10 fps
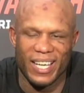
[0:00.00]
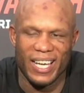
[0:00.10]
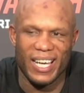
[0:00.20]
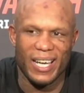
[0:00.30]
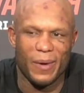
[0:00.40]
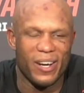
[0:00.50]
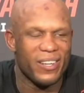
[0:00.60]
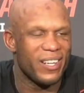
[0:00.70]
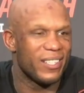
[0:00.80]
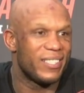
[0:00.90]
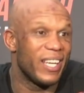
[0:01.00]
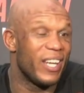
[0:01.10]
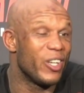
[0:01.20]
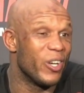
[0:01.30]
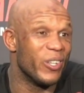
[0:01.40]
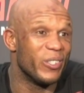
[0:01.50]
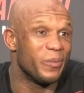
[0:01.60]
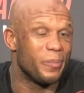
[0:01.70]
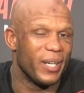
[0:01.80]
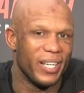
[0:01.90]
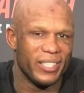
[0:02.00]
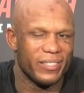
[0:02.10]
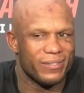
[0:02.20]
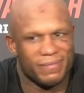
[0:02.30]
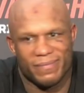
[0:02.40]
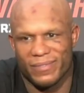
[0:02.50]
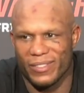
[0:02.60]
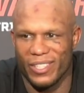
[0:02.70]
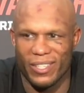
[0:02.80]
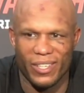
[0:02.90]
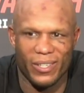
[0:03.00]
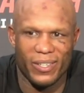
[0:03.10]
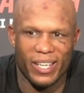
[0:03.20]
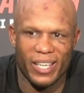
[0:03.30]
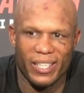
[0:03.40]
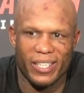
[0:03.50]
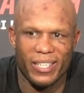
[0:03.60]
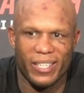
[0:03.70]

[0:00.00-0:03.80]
I'm going to say no, but, you know, like,